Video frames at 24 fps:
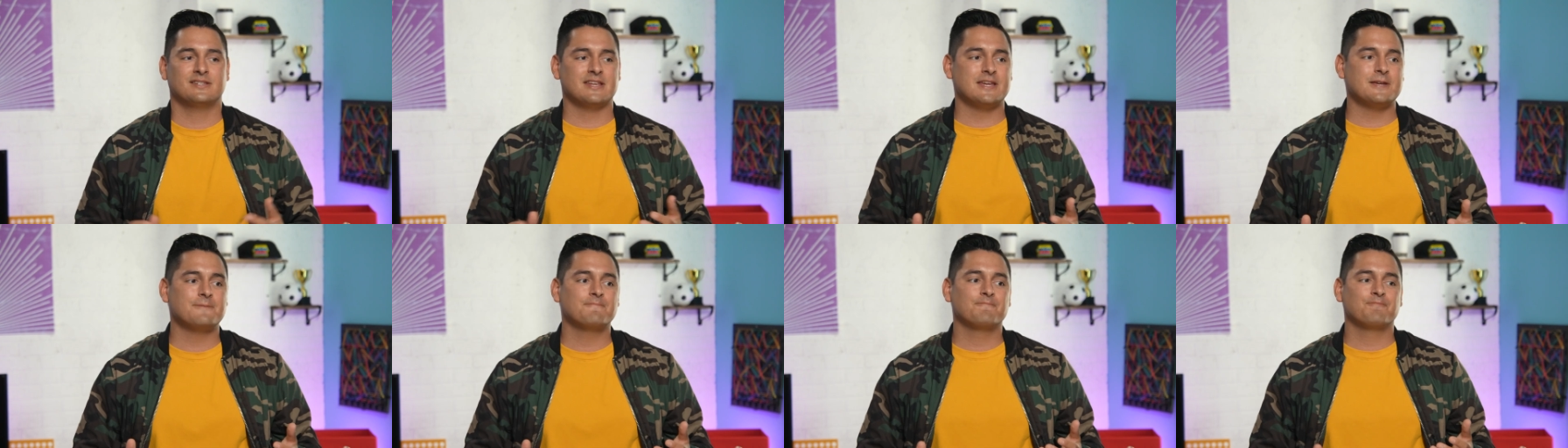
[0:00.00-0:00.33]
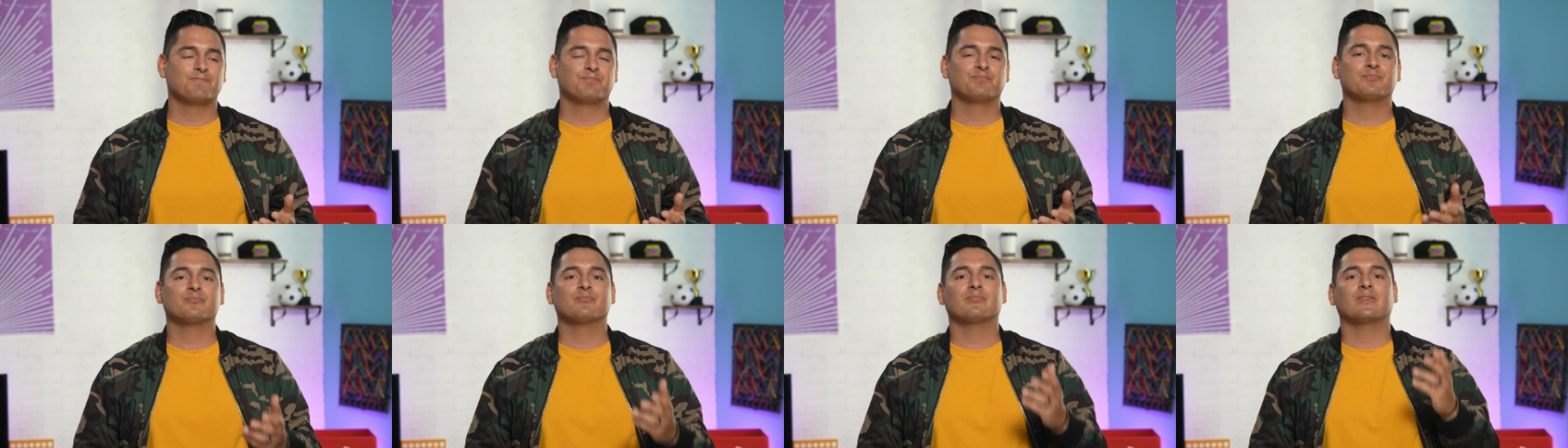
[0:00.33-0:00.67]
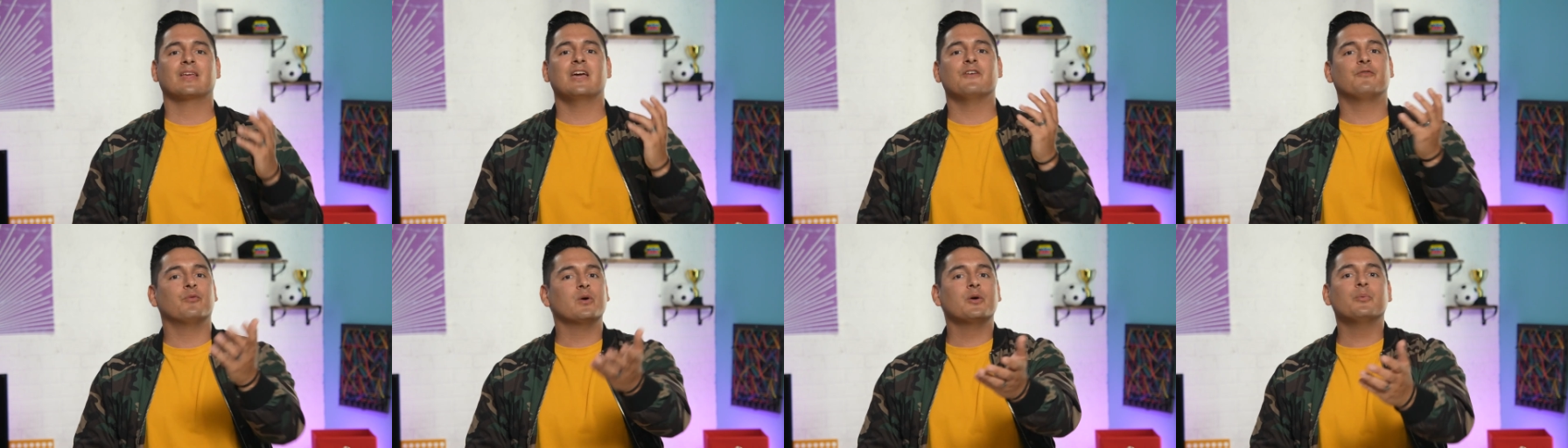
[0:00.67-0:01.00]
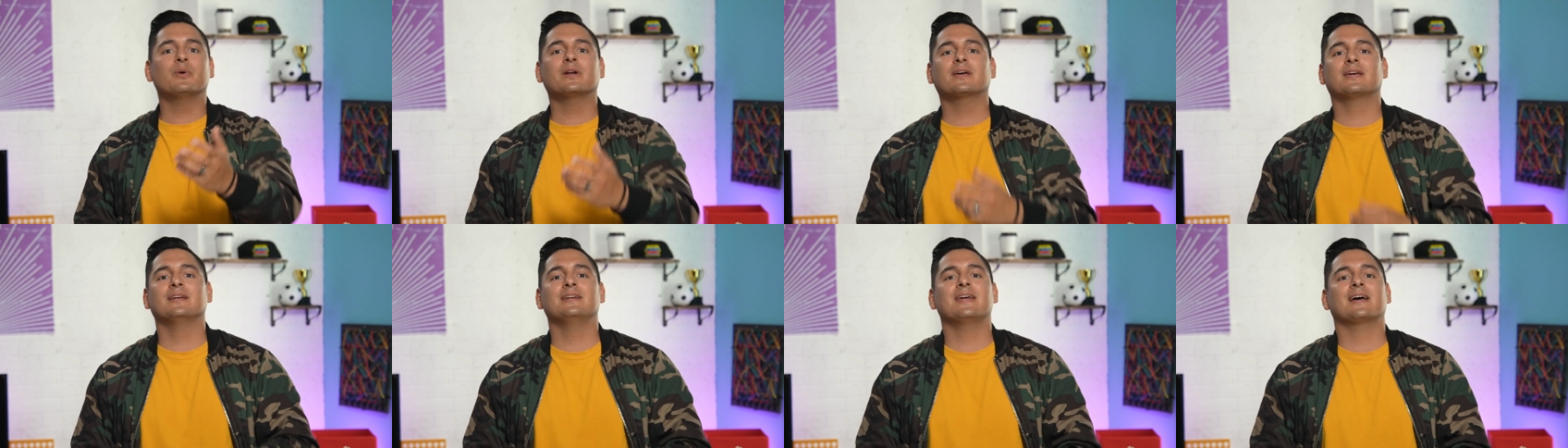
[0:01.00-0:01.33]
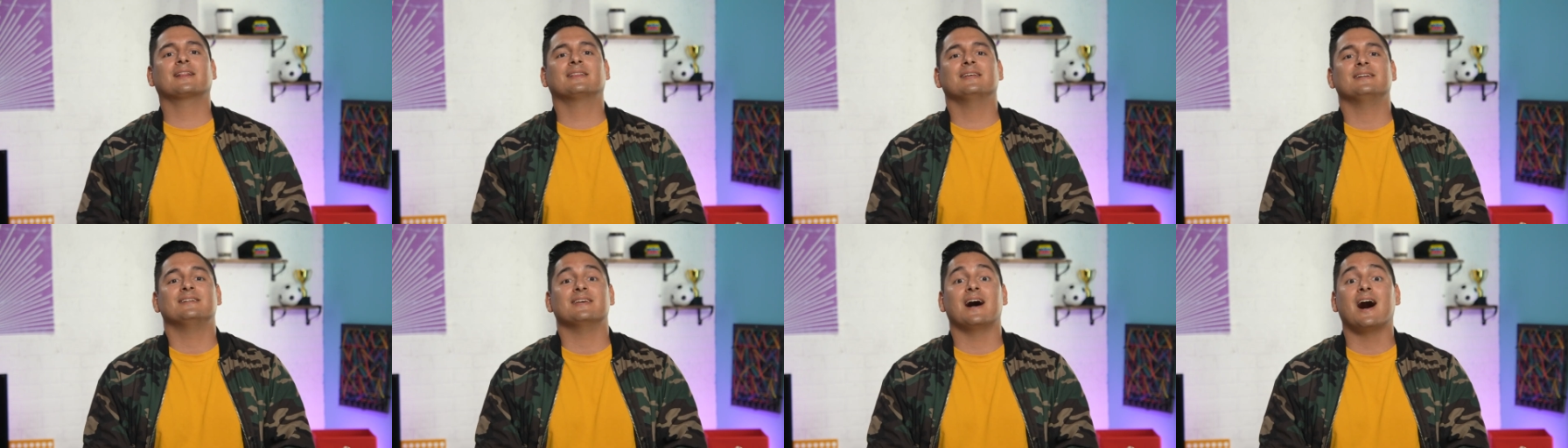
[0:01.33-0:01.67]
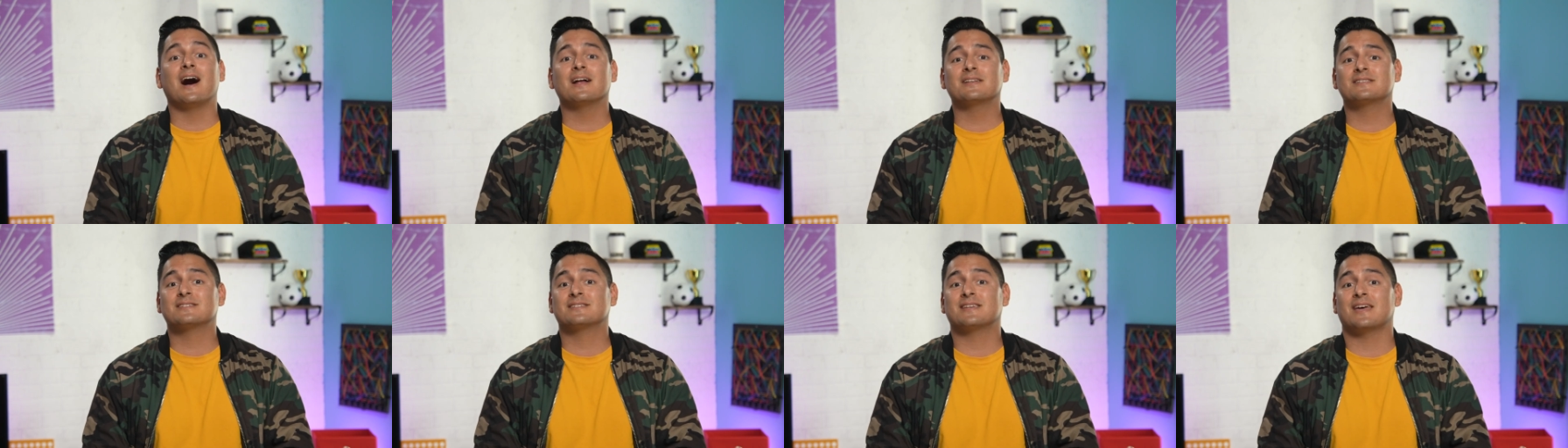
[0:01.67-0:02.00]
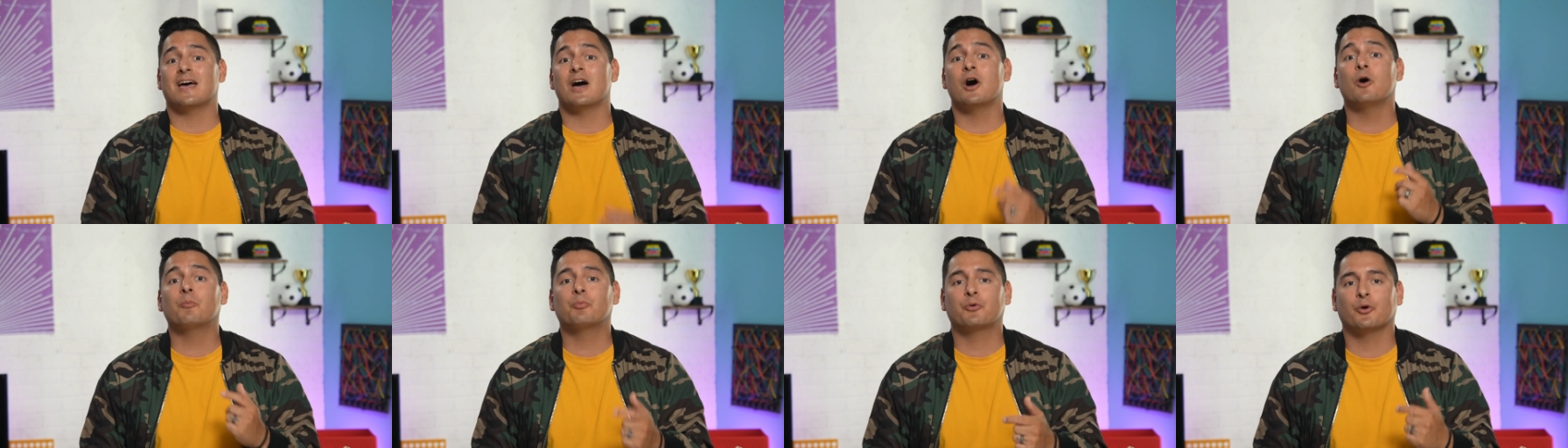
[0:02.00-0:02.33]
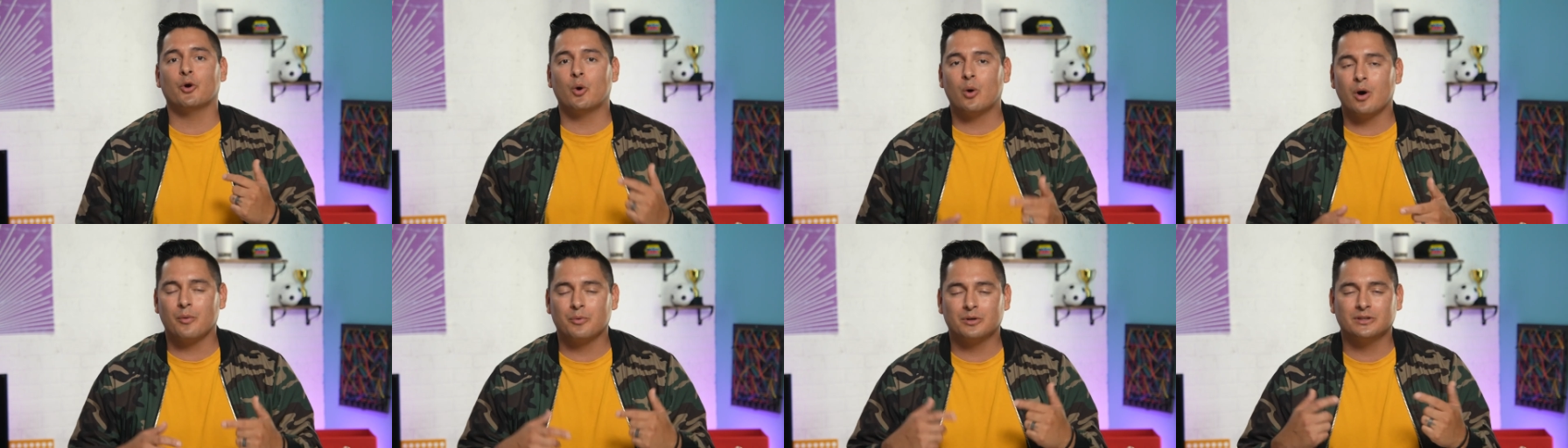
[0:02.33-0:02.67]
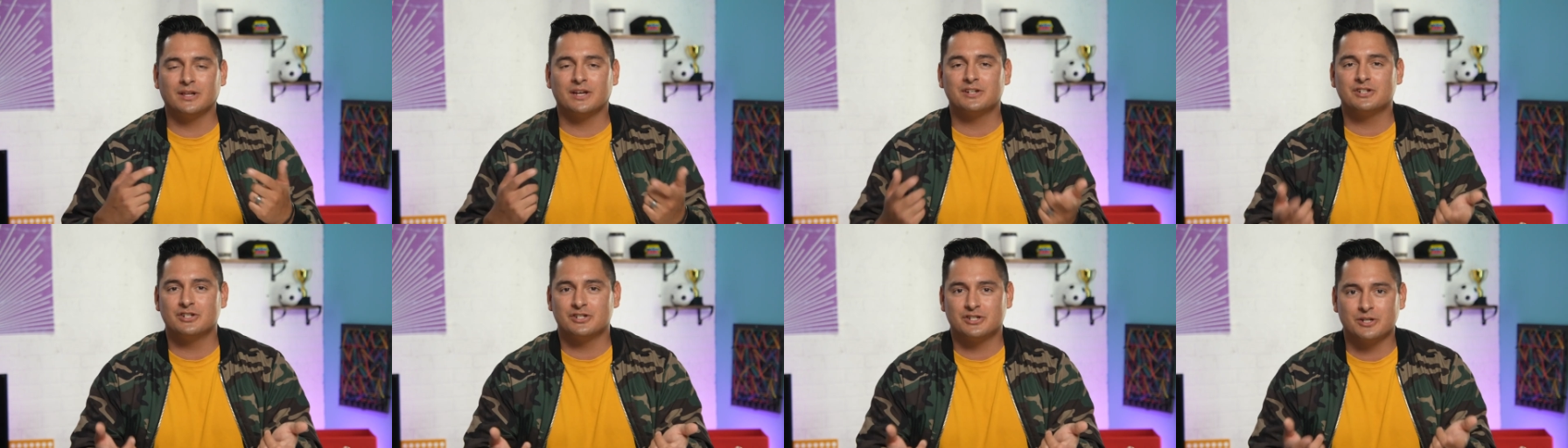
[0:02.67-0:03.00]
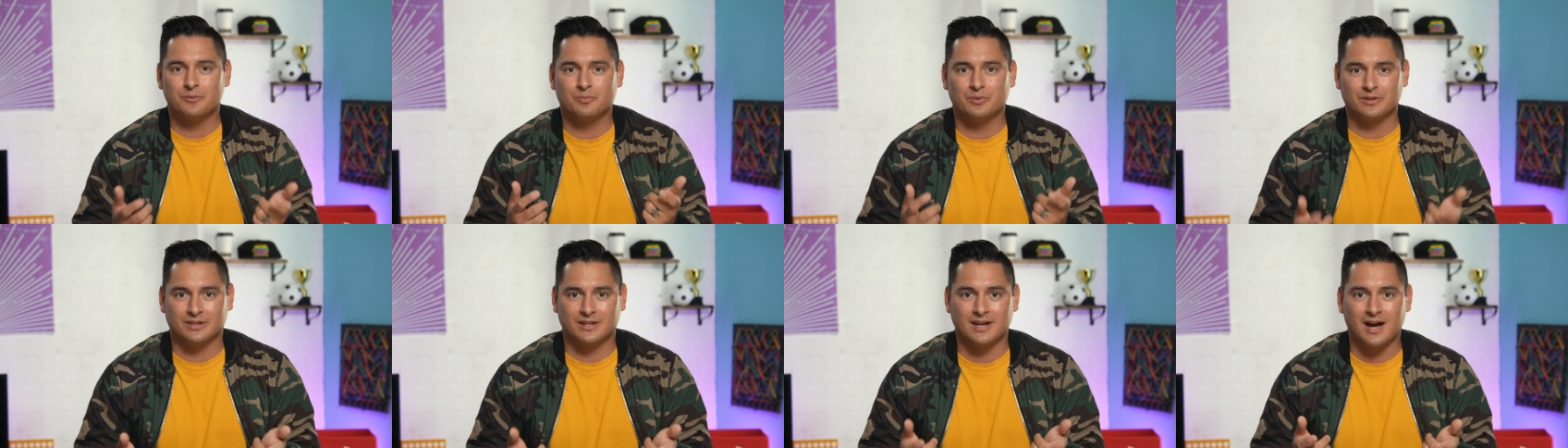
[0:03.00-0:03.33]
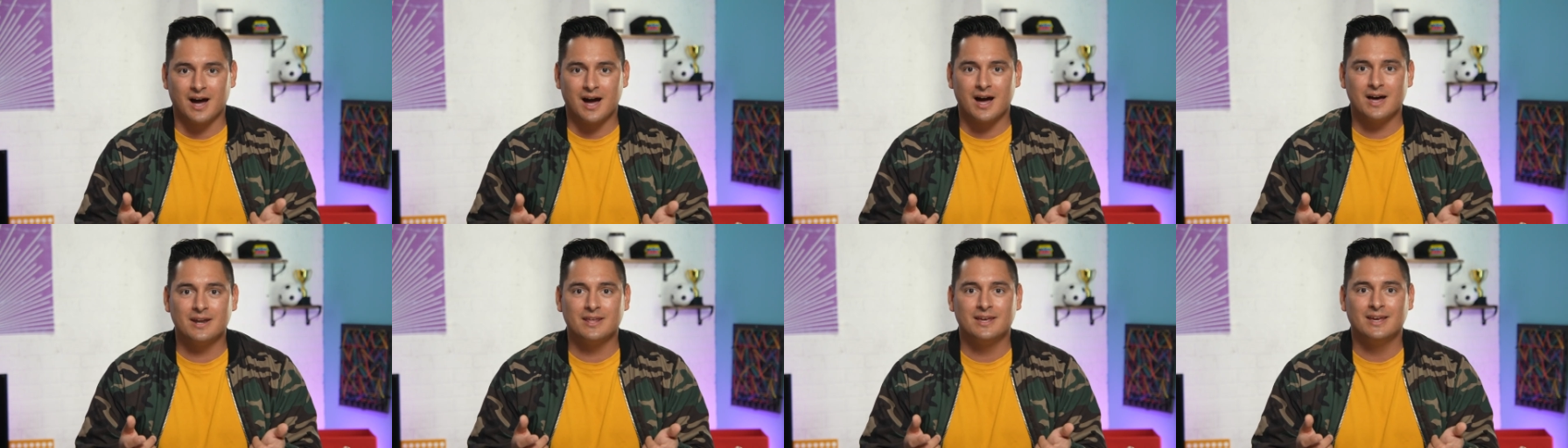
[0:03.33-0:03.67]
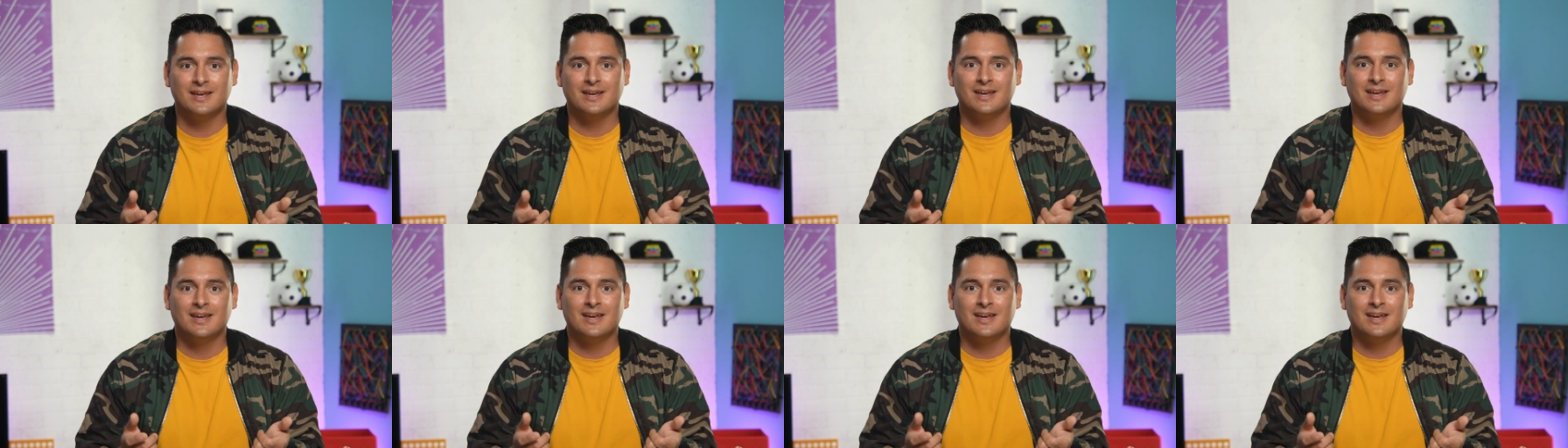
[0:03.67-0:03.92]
See, if we want to connect the dots to help grow our relationship with God,